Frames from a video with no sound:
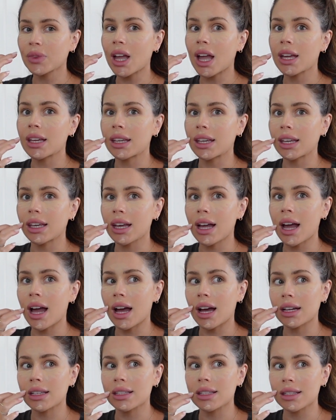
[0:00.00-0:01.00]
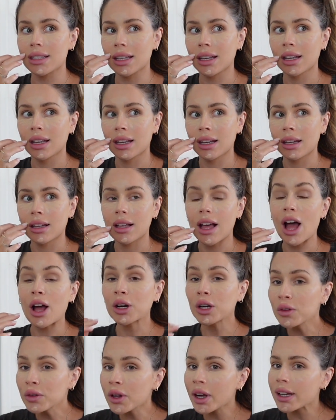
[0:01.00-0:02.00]
Ikea has, I
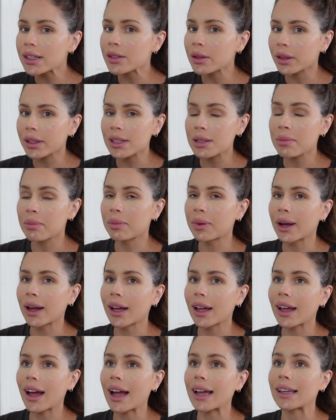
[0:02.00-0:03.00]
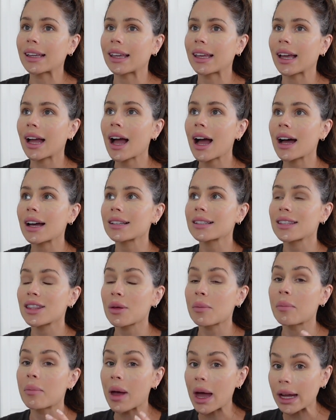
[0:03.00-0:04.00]
don't know if you guys know this, but Ikea has
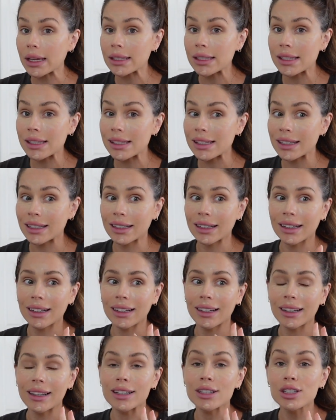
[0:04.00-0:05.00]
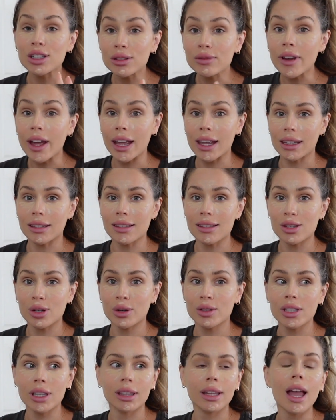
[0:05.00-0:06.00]
the best duvet
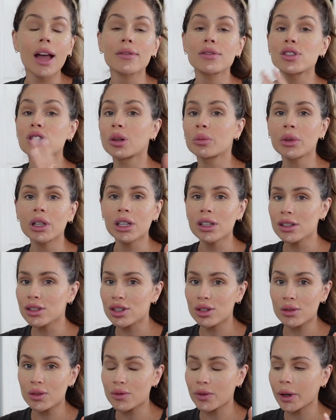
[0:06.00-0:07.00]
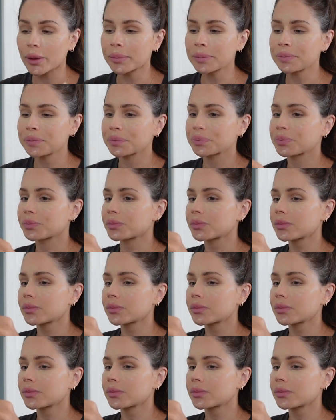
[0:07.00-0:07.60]
inserts and they have so many to choose from.